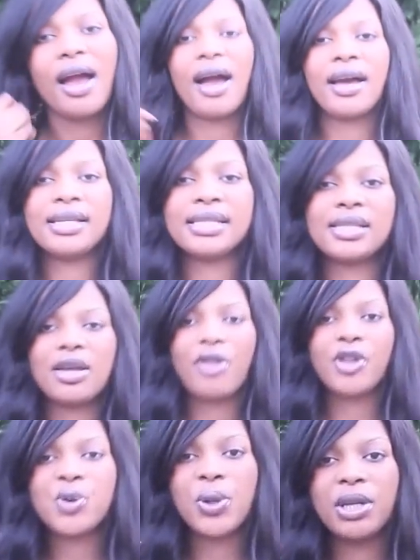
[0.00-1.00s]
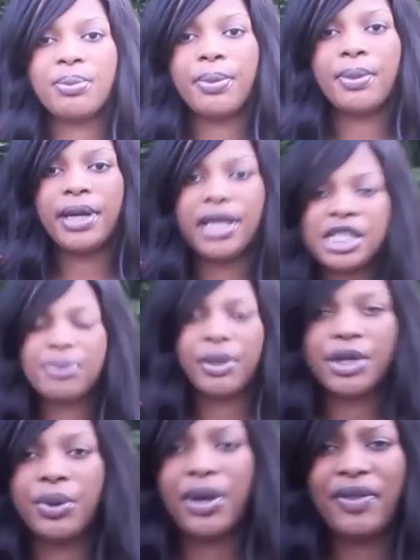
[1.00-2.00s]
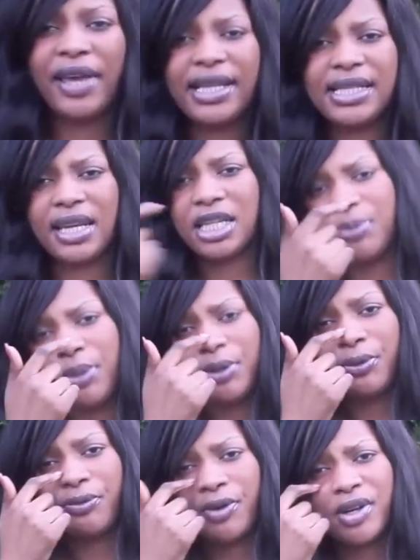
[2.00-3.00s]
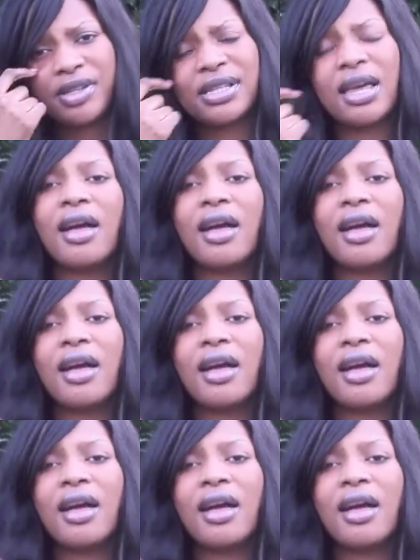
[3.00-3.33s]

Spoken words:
I installed the 20-inch bundle and the 18-inch bundle first.